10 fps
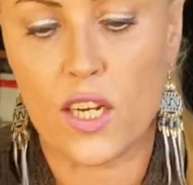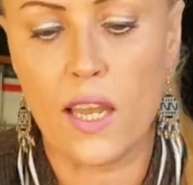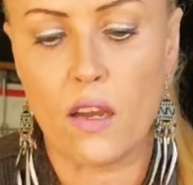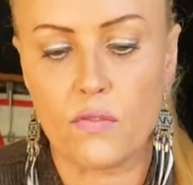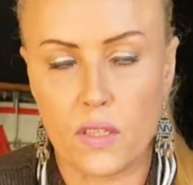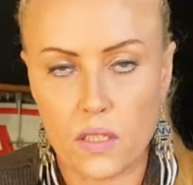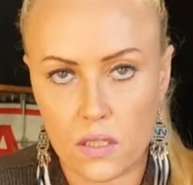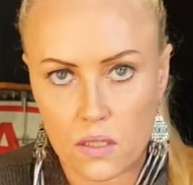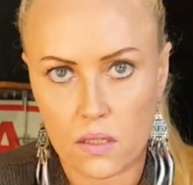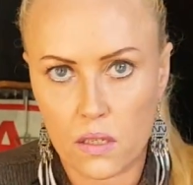I love
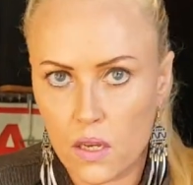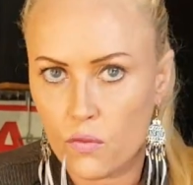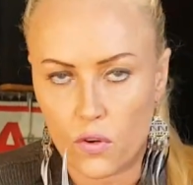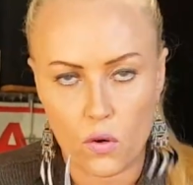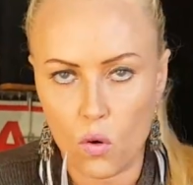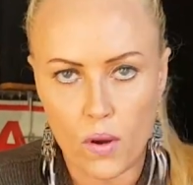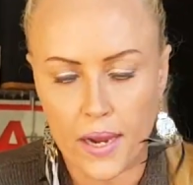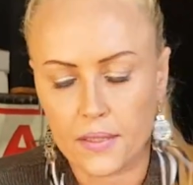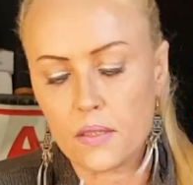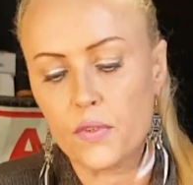these for all
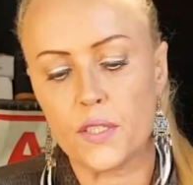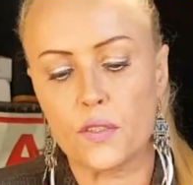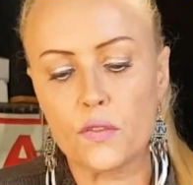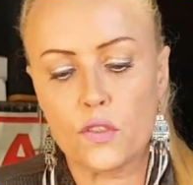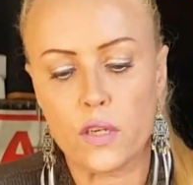kinds of reasons.